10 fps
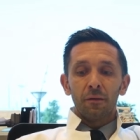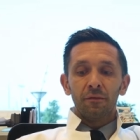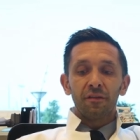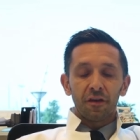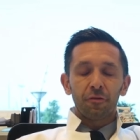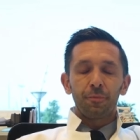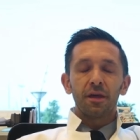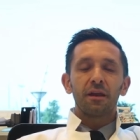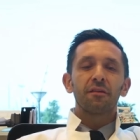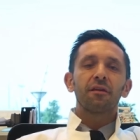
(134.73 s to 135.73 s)
this
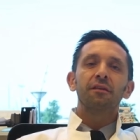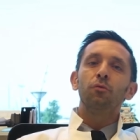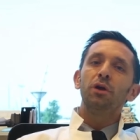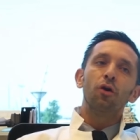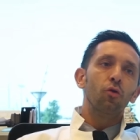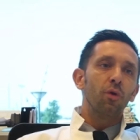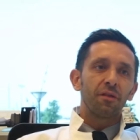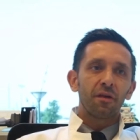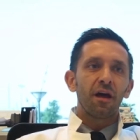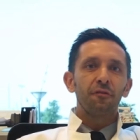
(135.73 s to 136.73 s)
experience and will
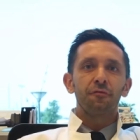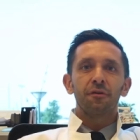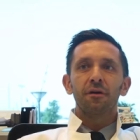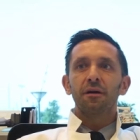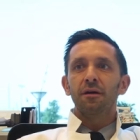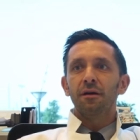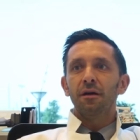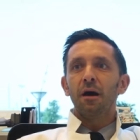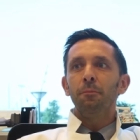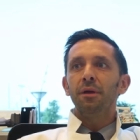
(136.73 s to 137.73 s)
always have uh,
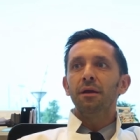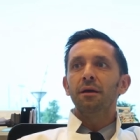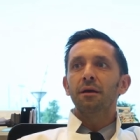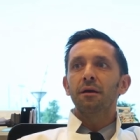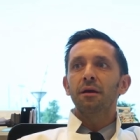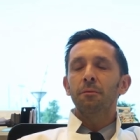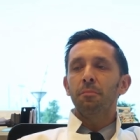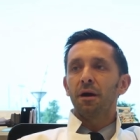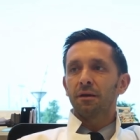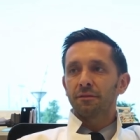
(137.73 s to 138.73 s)
uh, a big uh,
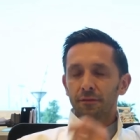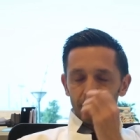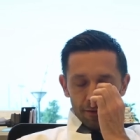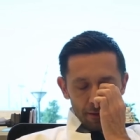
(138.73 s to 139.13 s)
impact.